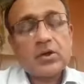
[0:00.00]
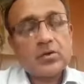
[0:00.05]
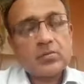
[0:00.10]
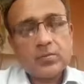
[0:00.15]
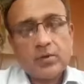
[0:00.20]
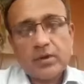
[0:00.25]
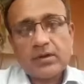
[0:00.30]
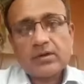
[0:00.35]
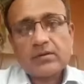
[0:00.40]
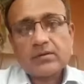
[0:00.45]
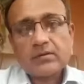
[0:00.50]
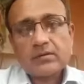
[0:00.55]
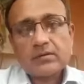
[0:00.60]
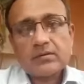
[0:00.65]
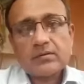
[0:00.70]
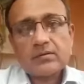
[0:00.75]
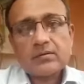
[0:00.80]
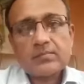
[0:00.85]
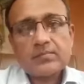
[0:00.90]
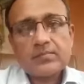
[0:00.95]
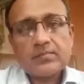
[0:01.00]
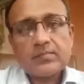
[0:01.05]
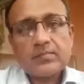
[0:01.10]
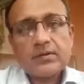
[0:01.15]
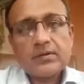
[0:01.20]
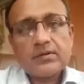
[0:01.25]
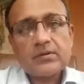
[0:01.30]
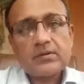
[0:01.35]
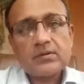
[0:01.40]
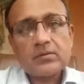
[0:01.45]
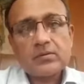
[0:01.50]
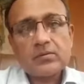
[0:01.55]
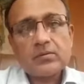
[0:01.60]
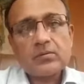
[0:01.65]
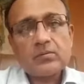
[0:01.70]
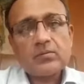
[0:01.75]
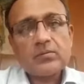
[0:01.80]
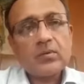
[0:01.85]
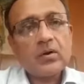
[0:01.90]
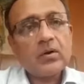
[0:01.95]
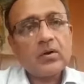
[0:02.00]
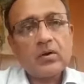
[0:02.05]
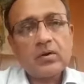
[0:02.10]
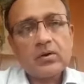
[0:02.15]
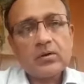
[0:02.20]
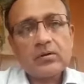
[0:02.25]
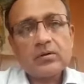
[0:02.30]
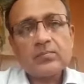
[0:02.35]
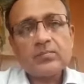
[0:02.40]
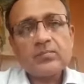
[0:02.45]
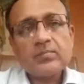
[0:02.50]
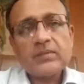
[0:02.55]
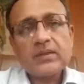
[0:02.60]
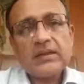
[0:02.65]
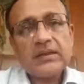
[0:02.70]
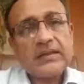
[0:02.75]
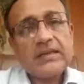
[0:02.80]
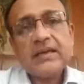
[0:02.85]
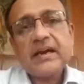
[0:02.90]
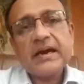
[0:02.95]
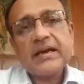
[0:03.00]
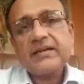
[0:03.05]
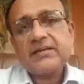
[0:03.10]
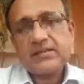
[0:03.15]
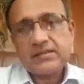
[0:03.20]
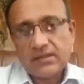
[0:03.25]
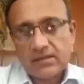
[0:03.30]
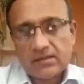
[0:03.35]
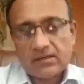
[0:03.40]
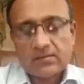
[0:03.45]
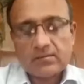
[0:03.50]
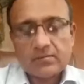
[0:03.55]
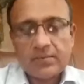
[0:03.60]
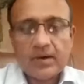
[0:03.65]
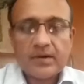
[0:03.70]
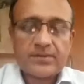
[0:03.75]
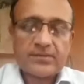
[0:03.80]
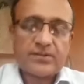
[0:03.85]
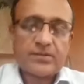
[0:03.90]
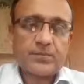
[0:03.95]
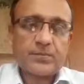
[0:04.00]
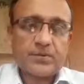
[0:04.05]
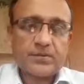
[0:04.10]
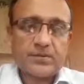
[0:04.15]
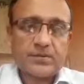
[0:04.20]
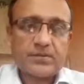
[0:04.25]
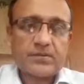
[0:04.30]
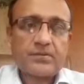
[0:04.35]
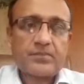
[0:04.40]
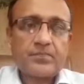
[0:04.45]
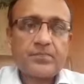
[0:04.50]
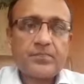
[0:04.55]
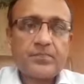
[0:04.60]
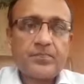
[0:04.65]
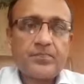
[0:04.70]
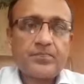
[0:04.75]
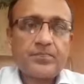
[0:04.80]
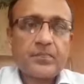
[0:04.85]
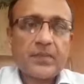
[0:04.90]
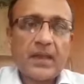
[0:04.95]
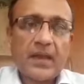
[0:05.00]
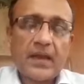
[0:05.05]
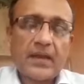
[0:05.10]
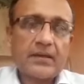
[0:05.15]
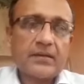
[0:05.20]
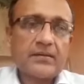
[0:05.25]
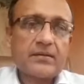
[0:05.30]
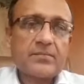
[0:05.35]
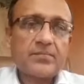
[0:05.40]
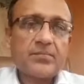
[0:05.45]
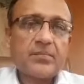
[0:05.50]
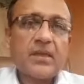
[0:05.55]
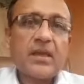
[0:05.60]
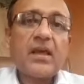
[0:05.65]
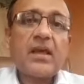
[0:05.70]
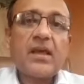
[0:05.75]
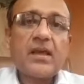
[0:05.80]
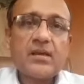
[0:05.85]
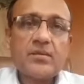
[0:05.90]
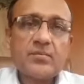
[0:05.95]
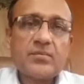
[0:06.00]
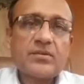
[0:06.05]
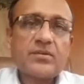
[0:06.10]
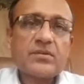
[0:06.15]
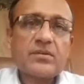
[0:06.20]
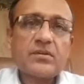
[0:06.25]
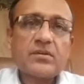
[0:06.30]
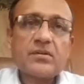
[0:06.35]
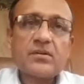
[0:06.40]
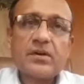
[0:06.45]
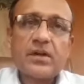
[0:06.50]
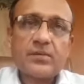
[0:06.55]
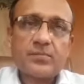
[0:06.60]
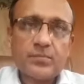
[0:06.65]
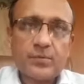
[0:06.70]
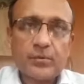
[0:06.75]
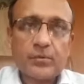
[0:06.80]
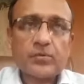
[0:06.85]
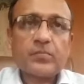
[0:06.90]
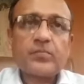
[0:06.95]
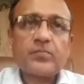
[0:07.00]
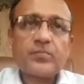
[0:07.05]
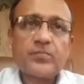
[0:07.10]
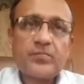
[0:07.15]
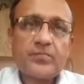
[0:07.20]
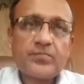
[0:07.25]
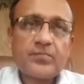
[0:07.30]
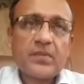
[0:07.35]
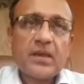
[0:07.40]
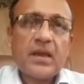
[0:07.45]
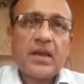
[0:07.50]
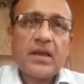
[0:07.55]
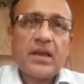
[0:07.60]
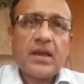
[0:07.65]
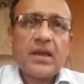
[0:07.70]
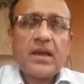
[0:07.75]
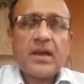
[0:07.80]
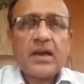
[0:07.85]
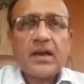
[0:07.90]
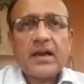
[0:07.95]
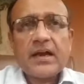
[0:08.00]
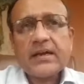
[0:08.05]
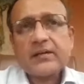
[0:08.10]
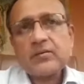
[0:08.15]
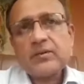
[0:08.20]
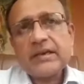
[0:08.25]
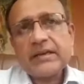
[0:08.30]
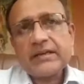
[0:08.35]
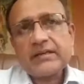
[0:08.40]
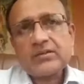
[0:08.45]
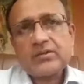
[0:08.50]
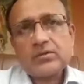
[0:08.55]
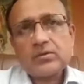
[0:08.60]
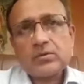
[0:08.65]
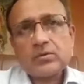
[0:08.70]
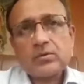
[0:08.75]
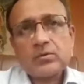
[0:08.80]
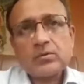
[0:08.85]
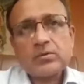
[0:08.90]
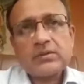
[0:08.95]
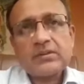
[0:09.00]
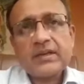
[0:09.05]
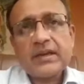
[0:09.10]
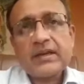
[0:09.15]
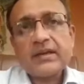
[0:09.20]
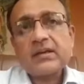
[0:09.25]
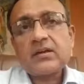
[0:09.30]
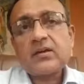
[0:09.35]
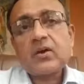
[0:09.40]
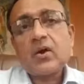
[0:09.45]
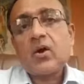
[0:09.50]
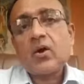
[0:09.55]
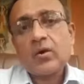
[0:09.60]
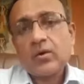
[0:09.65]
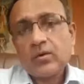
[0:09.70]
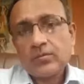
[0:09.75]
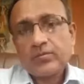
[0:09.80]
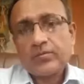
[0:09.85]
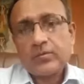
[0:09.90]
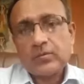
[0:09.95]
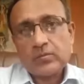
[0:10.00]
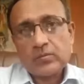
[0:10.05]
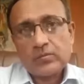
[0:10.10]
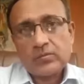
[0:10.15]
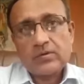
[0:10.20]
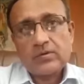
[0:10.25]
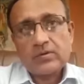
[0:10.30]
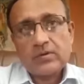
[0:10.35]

Good morning to all AIIMS participants and AIIMS Raipur. I would like to thank all of you